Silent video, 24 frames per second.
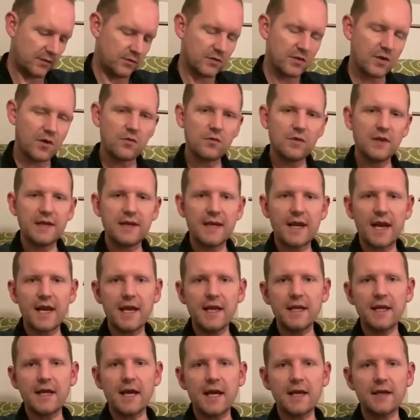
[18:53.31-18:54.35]
was only
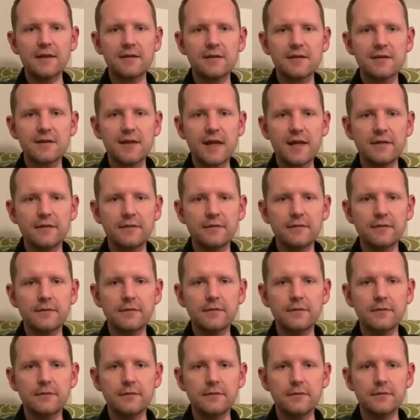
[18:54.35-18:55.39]
99 cent,
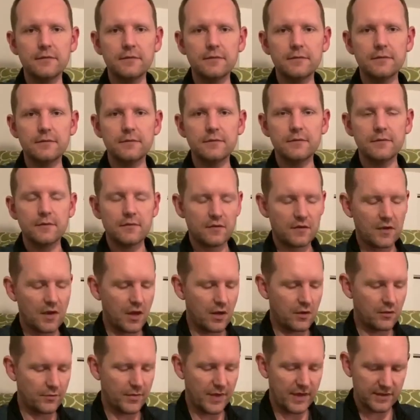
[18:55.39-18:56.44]

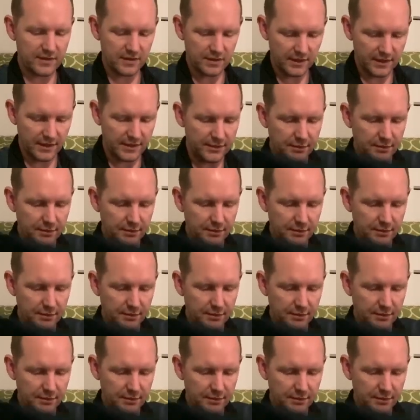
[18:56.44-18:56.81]
so basically a